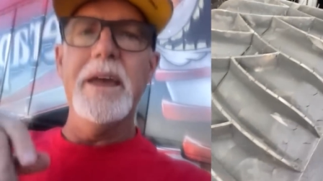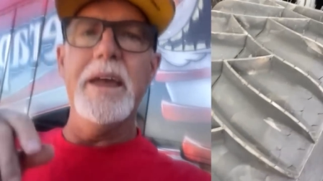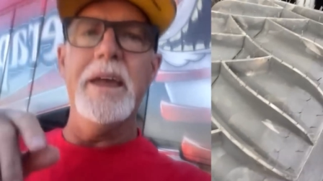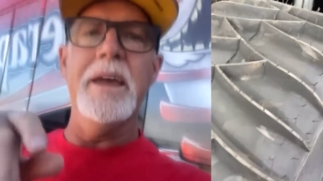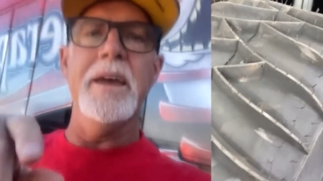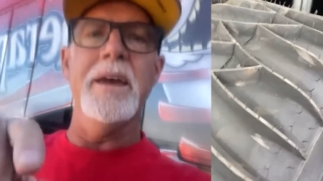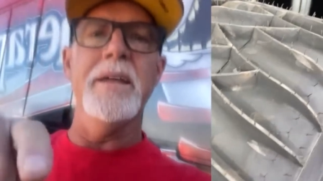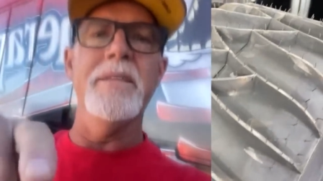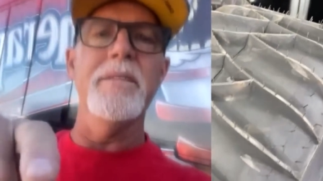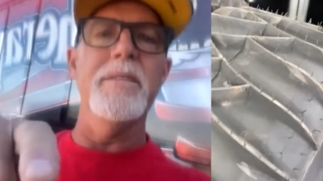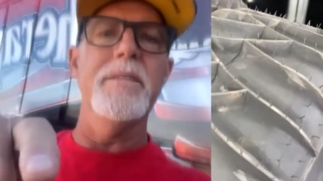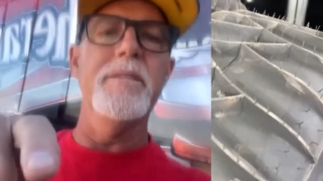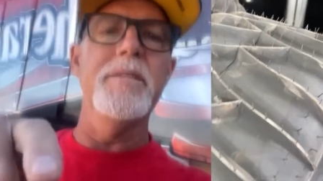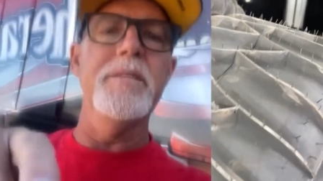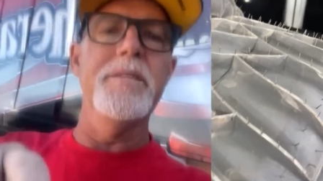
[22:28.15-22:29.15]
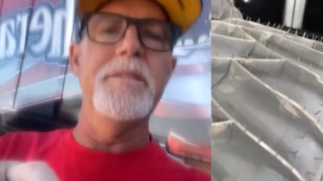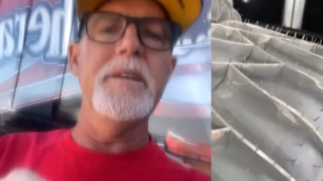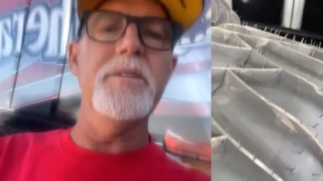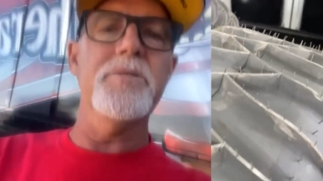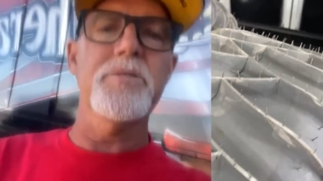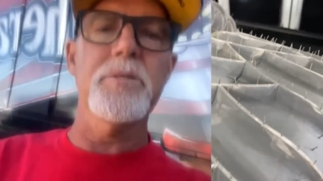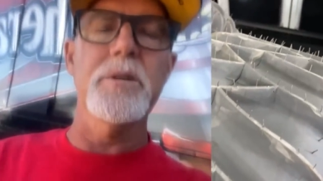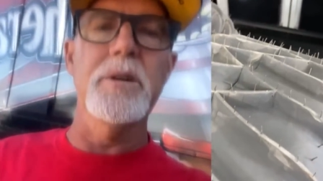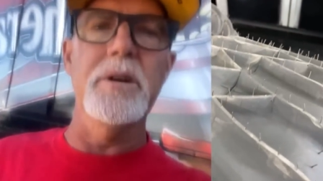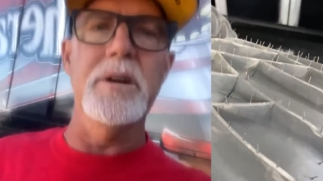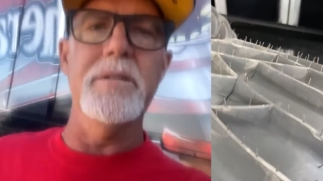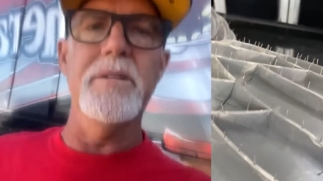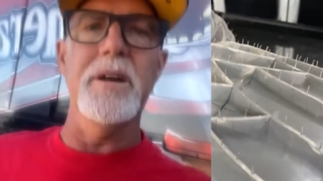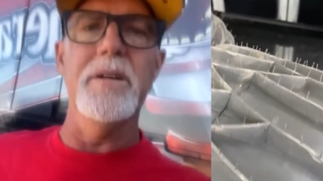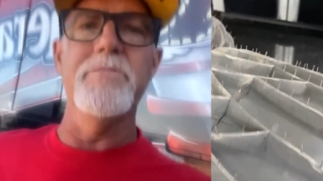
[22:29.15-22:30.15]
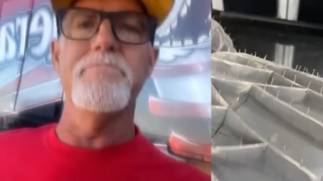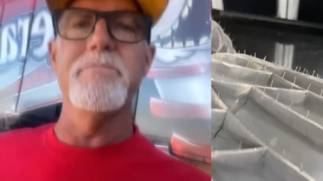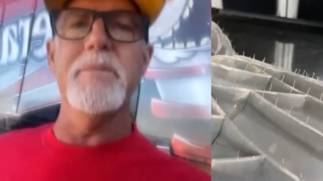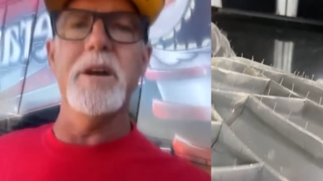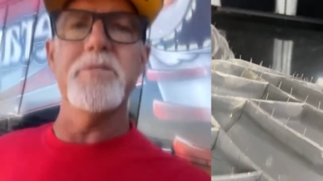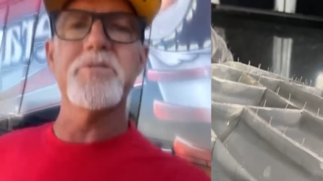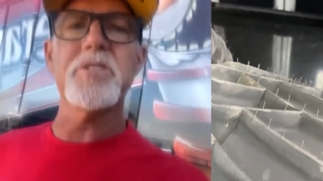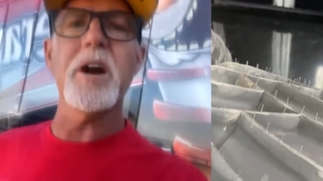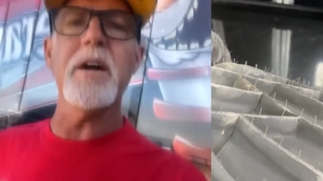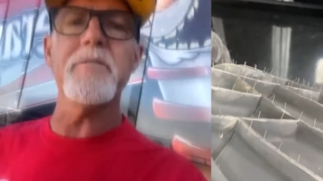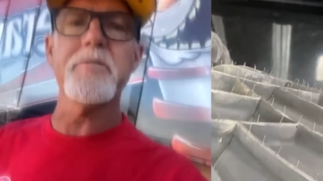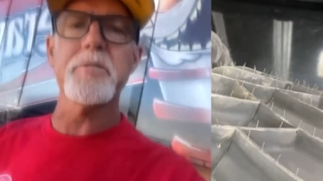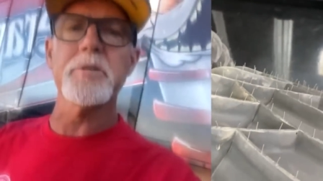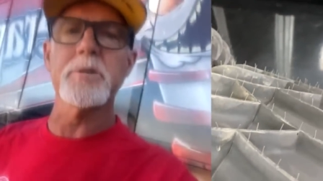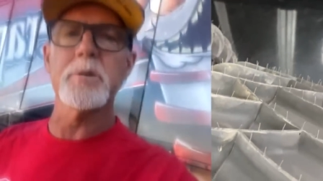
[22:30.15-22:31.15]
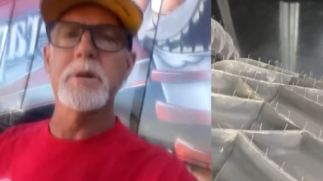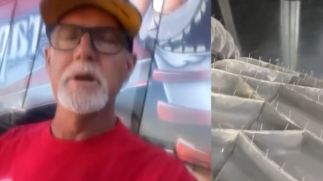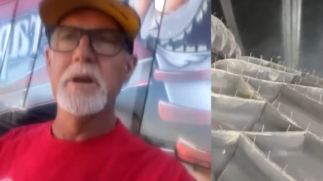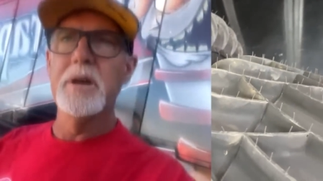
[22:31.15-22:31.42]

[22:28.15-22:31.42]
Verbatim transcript: And these are a tougher